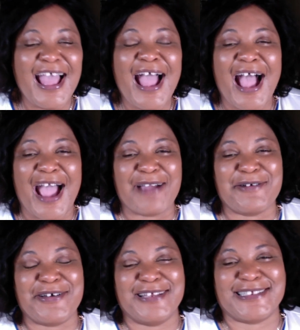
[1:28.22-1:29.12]
I
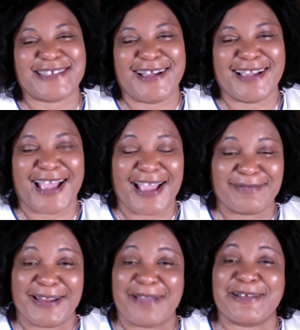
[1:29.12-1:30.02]
wrote this song, guys,
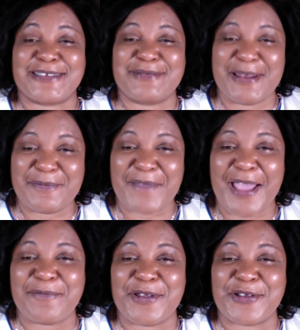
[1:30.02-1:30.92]
when I was
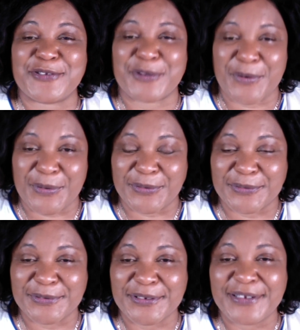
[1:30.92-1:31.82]
25 years old.
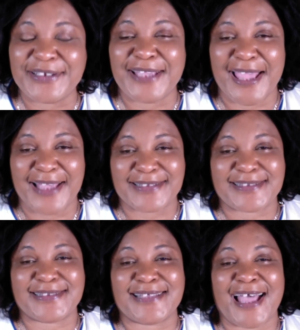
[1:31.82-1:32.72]

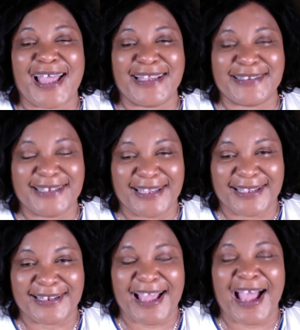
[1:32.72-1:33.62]
Yes, I
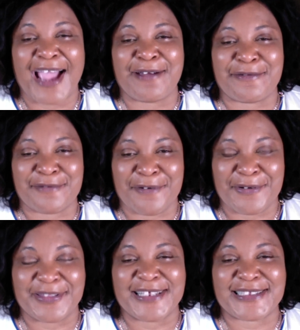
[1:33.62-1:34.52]
did. I
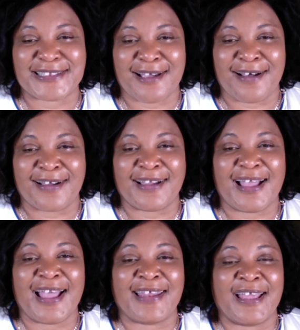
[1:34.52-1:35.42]
wrote this song,
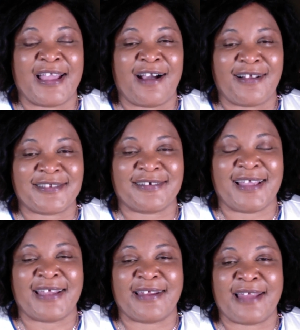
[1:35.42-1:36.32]
and I also
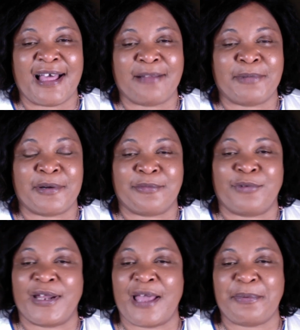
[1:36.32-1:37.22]
had an album.
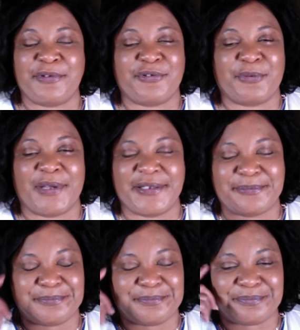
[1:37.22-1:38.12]
What happened to it?
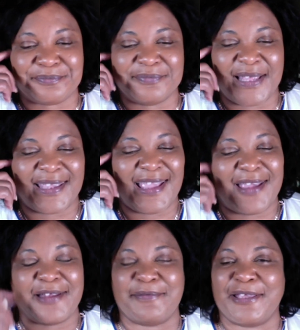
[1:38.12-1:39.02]
I
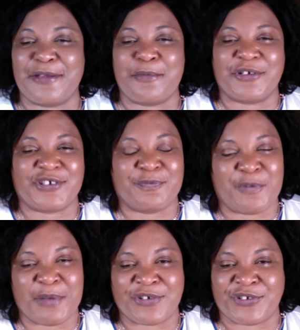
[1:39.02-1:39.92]
can't even give you much
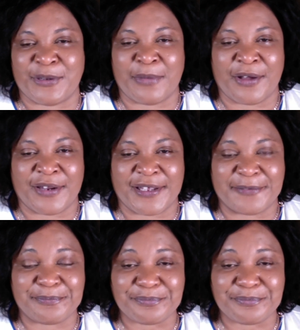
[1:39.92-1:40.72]
information about it.